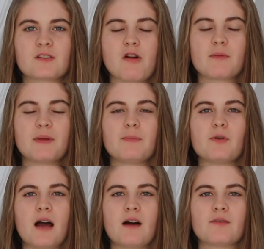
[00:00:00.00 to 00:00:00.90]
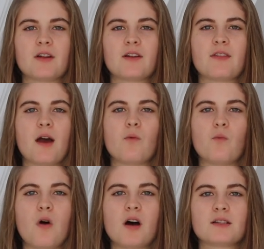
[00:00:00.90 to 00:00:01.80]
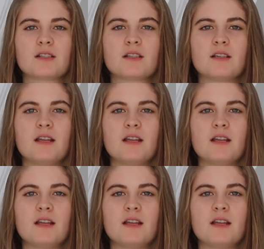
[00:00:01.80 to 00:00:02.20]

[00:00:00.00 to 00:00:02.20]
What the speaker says: There are people out there that want